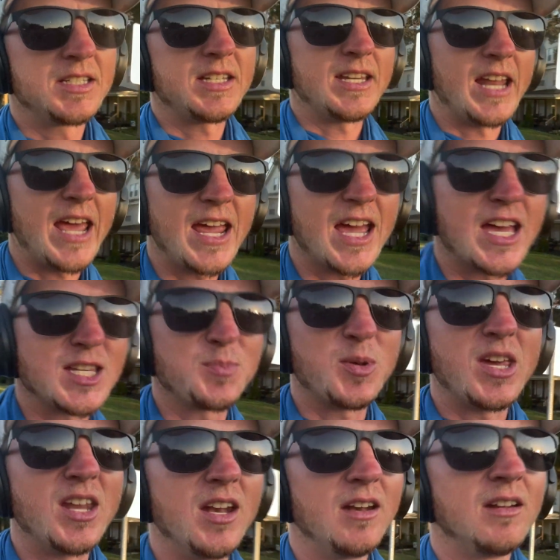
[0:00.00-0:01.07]
Today has
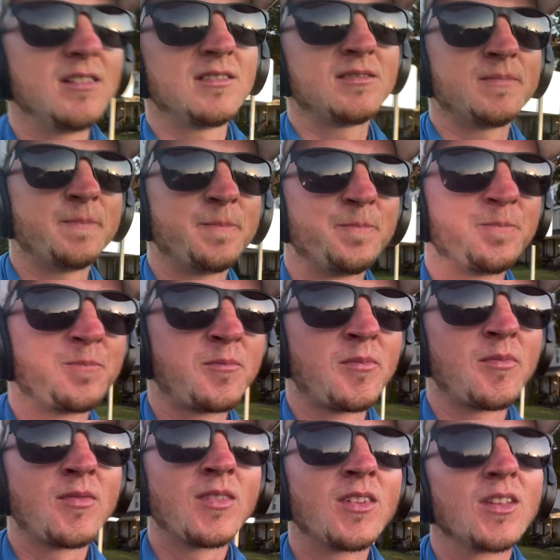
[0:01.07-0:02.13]
been
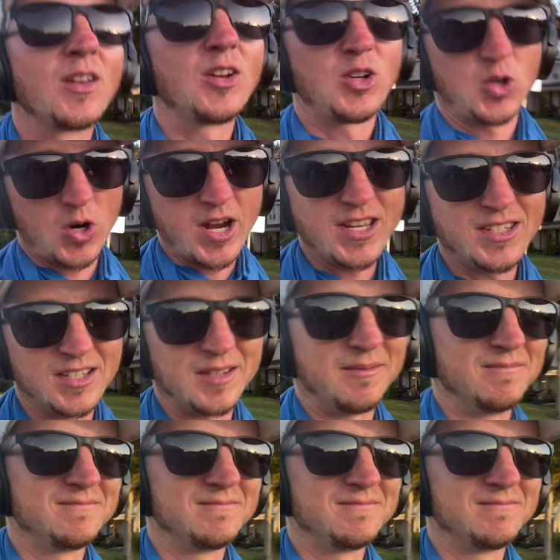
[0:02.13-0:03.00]
crazy.